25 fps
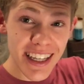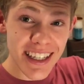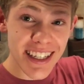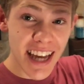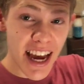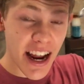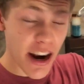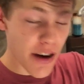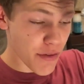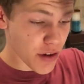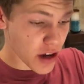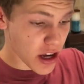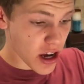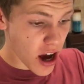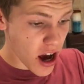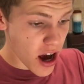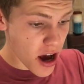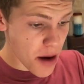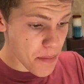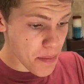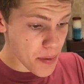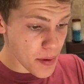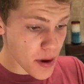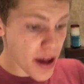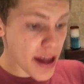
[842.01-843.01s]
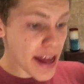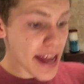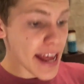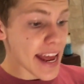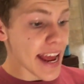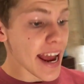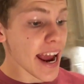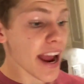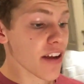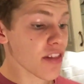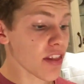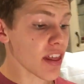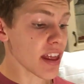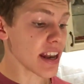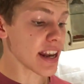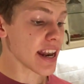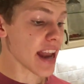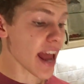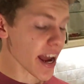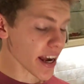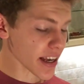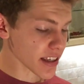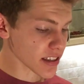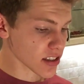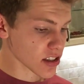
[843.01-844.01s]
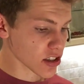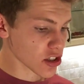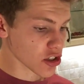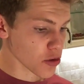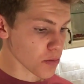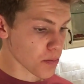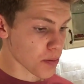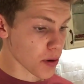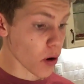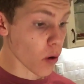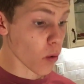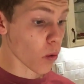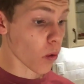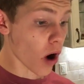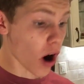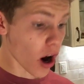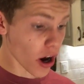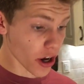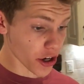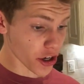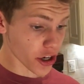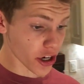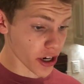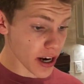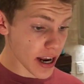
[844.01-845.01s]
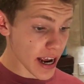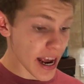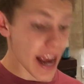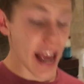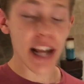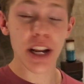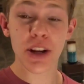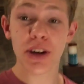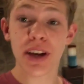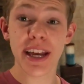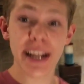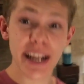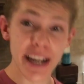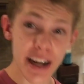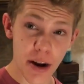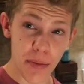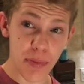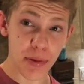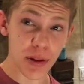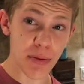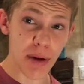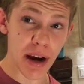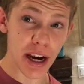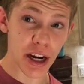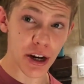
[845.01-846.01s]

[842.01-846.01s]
inside of a cup. And then next, you put water and you heat it up in the